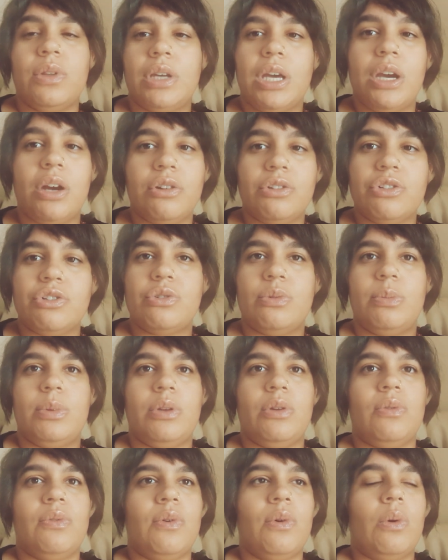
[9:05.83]
the characters are
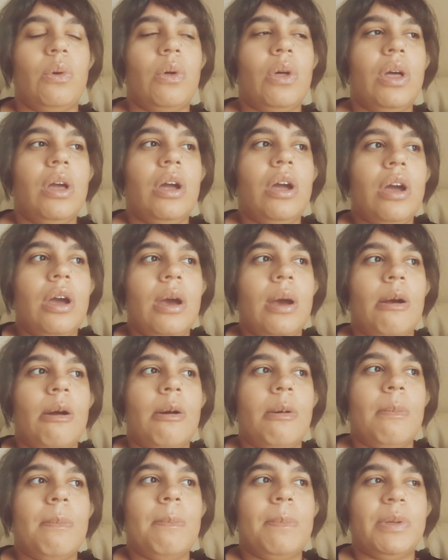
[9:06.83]
beautiful,
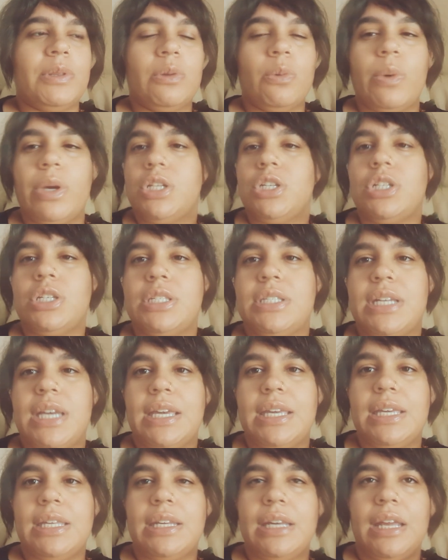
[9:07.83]
but the way she's
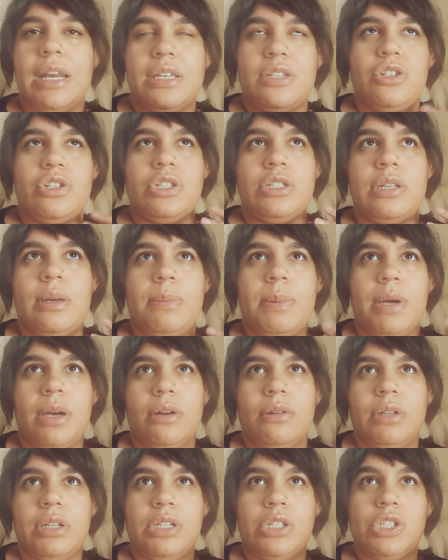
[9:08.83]
taking it is just
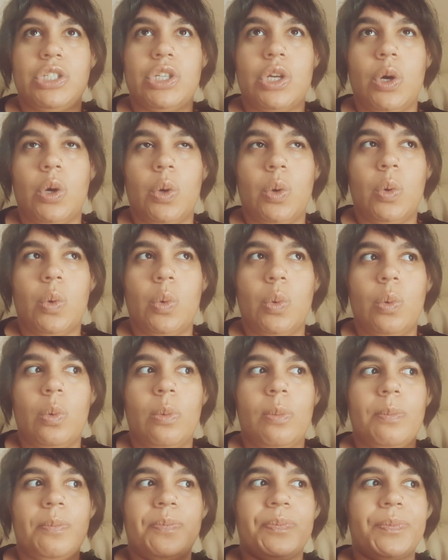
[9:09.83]
apparently so
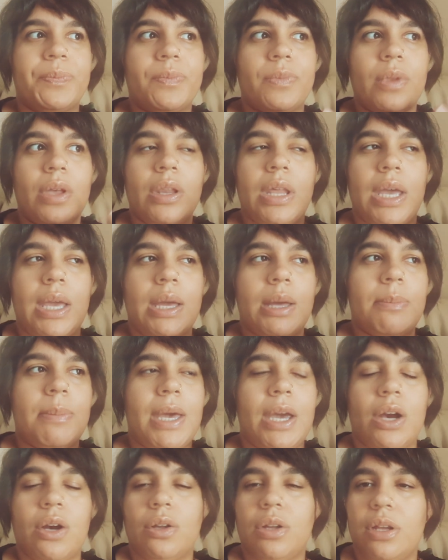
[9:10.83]
like
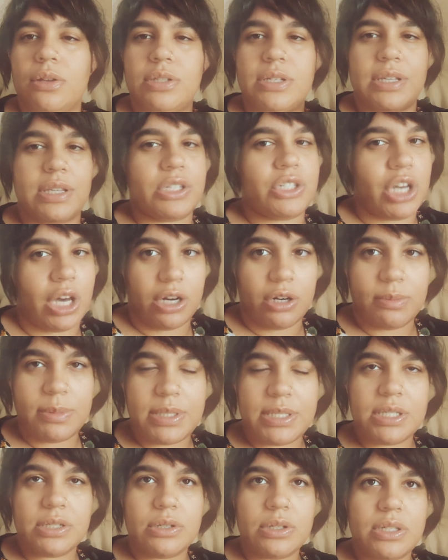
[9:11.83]
parallel to the Shatter Me
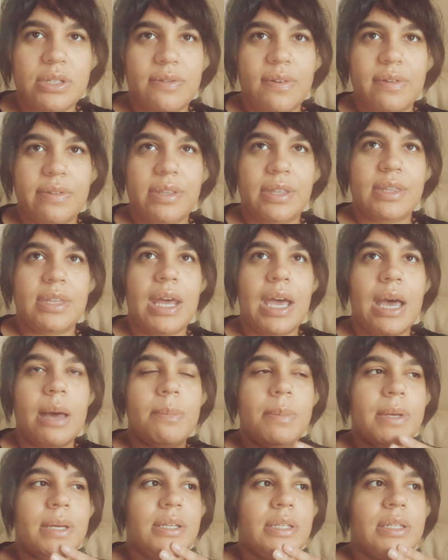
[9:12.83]
series of everything that
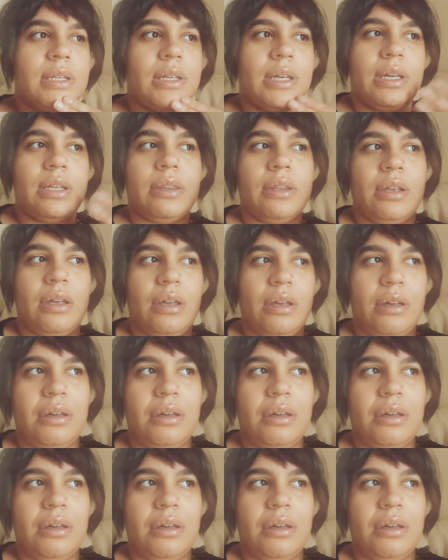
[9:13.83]
happened. Like the,